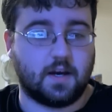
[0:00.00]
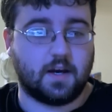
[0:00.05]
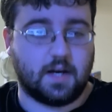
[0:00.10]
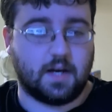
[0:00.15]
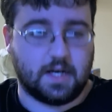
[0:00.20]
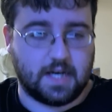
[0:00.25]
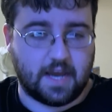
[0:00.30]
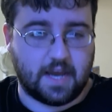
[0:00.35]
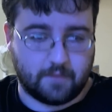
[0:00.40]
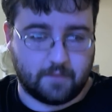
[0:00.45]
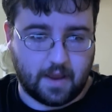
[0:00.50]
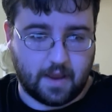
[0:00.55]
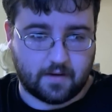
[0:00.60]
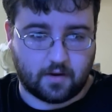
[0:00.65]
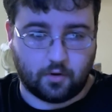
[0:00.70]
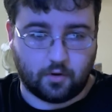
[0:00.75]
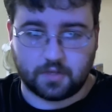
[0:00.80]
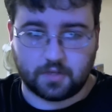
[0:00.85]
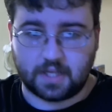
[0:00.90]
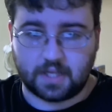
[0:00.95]
Haven't had a
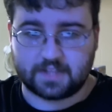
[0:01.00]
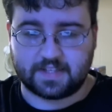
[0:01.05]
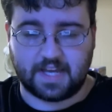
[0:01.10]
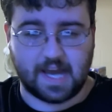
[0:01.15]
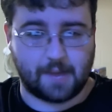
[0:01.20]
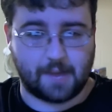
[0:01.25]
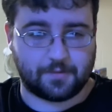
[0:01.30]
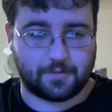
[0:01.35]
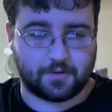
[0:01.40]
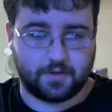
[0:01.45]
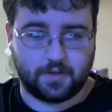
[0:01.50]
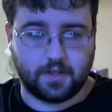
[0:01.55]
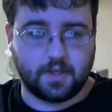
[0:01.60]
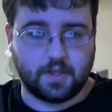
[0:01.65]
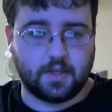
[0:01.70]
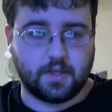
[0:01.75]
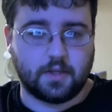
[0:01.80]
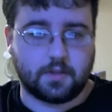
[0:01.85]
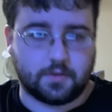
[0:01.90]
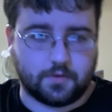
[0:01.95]
whole lot of time to
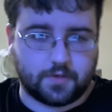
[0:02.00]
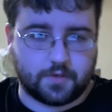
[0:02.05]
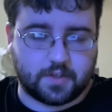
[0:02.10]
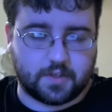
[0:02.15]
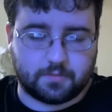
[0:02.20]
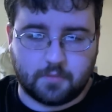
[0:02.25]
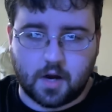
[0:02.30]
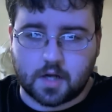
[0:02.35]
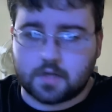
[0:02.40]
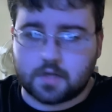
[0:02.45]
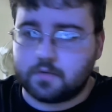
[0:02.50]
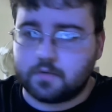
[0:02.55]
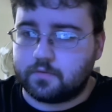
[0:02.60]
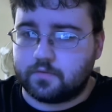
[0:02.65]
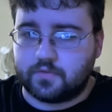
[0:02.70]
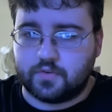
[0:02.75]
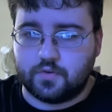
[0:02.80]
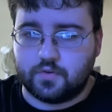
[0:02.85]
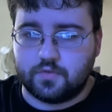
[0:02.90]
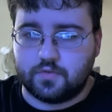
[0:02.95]
do these manga
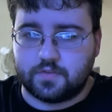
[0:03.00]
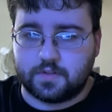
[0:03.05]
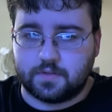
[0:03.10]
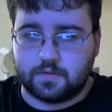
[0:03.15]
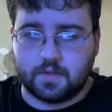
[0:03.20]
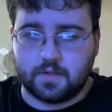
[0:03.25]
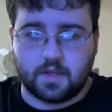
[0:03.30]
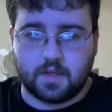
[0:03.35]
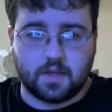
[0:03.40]
reviews and